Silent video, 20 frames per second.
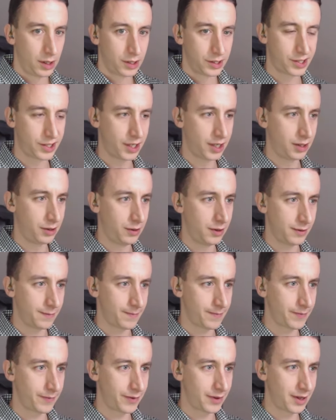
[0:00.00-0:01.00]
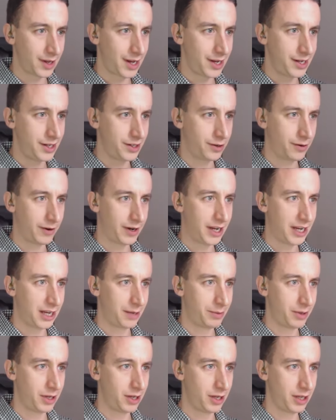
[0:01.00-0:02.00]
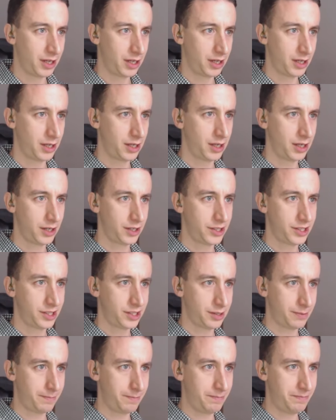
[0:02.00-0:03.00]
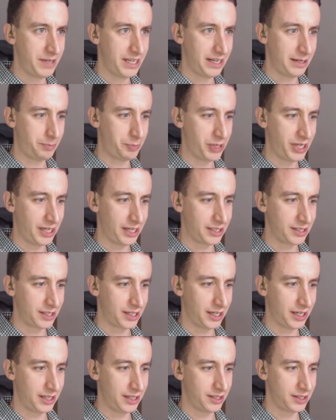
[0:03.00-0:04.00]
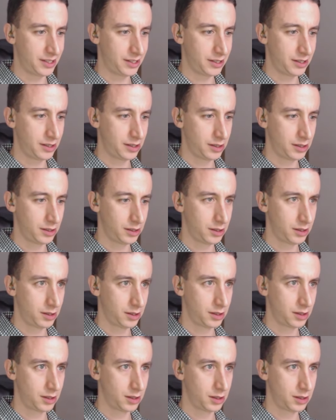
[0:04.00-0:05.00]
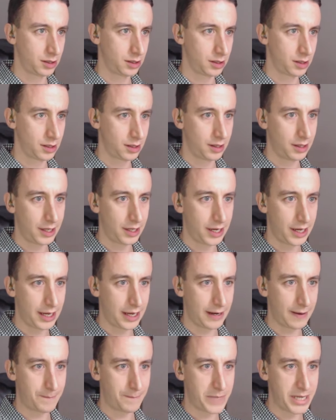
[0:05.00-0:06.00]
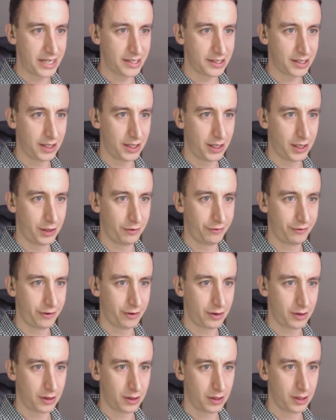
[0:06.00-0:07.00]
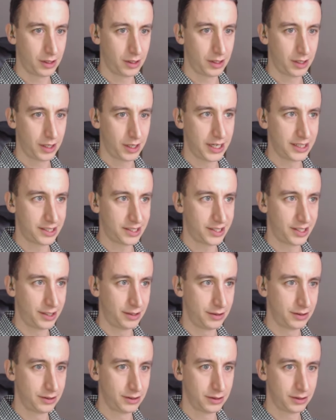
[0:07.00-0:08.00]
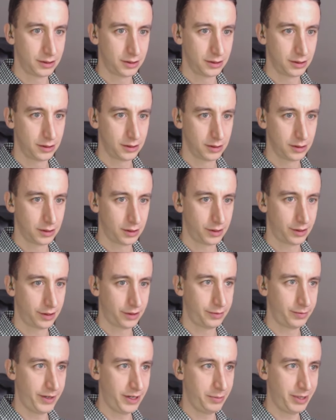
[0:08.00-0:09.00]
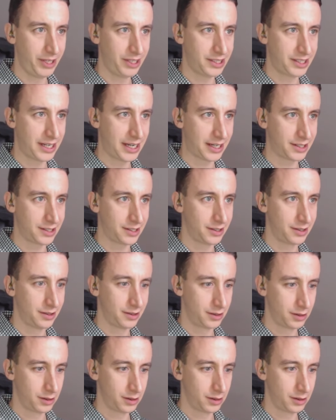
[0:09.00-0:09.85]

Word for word: so, I need to grab just a bit of pig skins and a bit of cut stone. Three to be exact.